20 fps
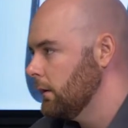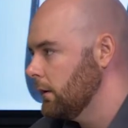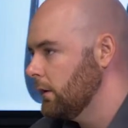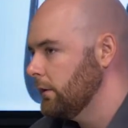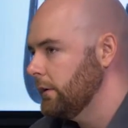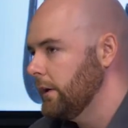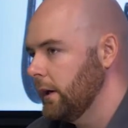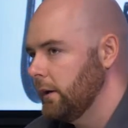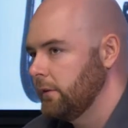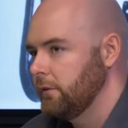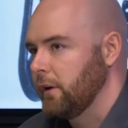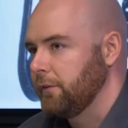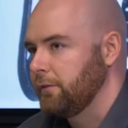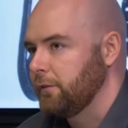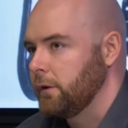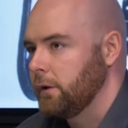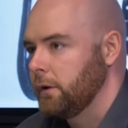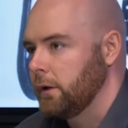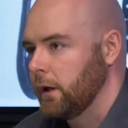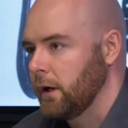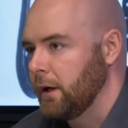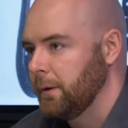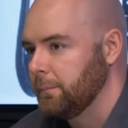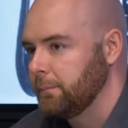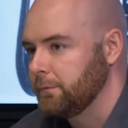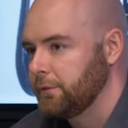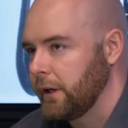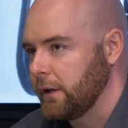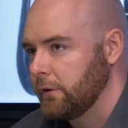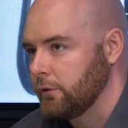Yeah, definitely.
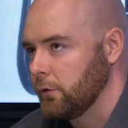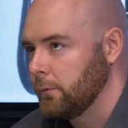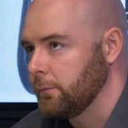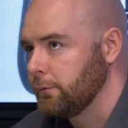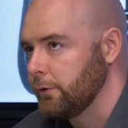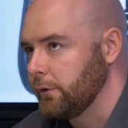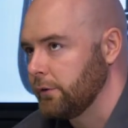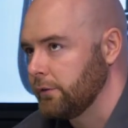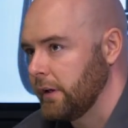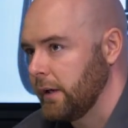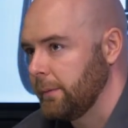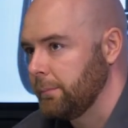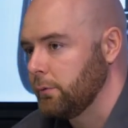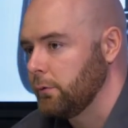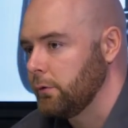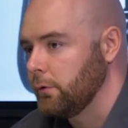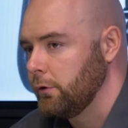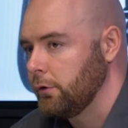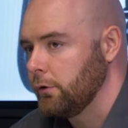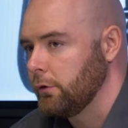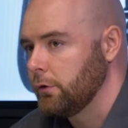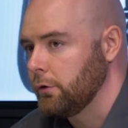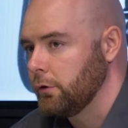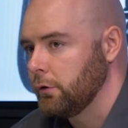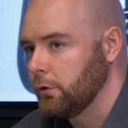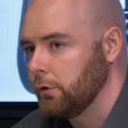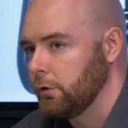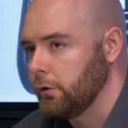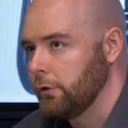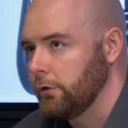Take Zoom, for example. You
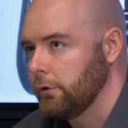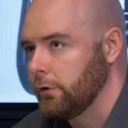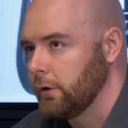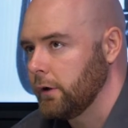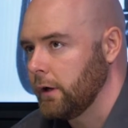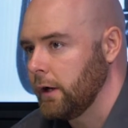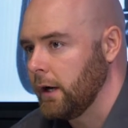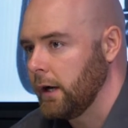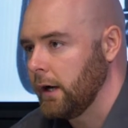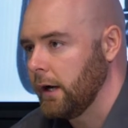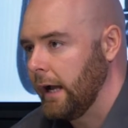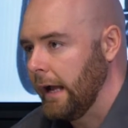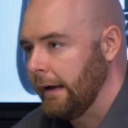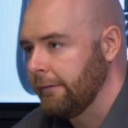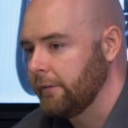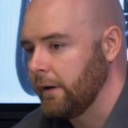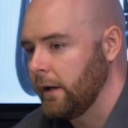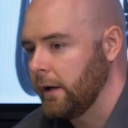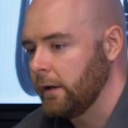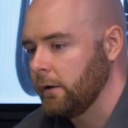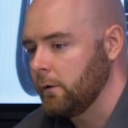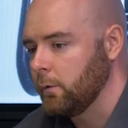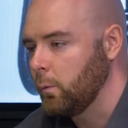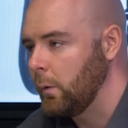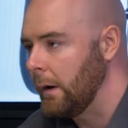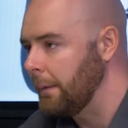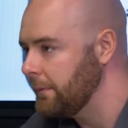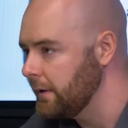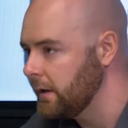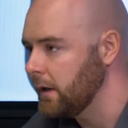could have a
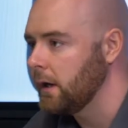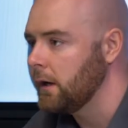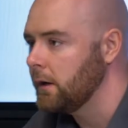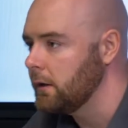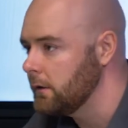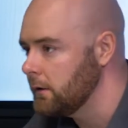webinar